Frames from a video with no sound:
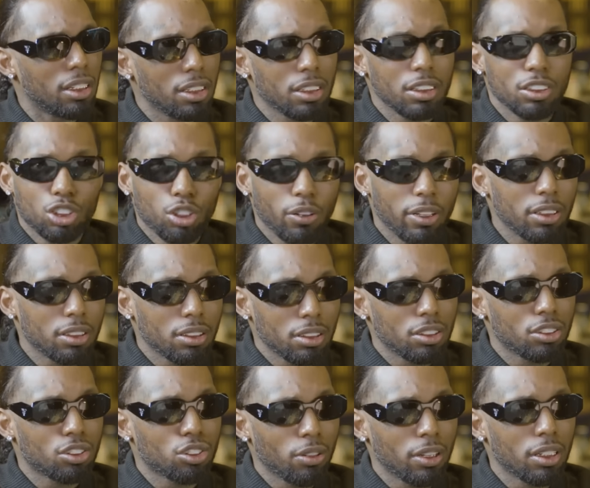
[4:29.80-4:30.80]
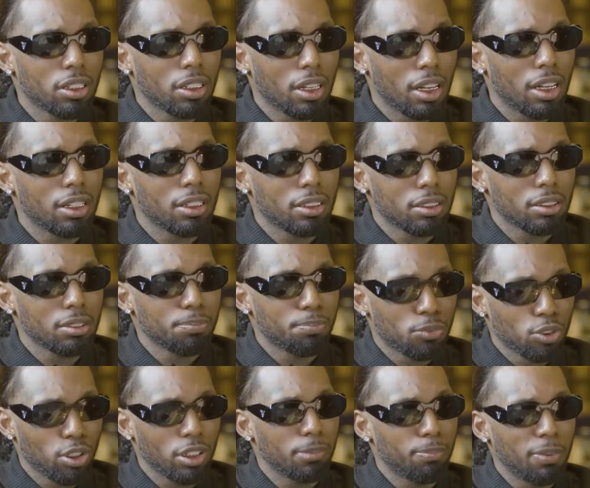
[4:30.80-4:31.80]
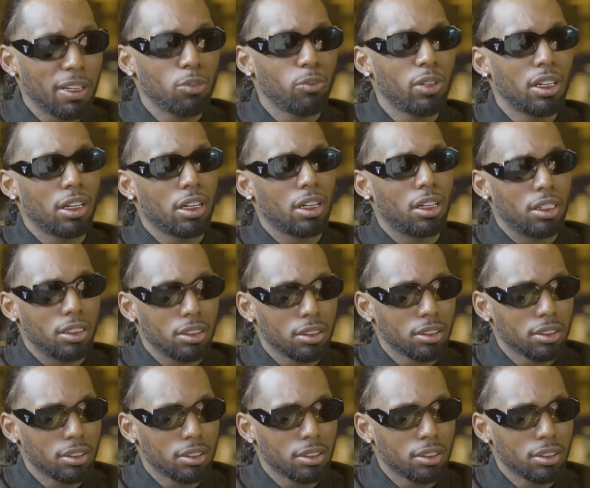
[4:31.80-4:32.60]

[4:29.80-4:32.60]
Lee, he's training Ben Whittaker.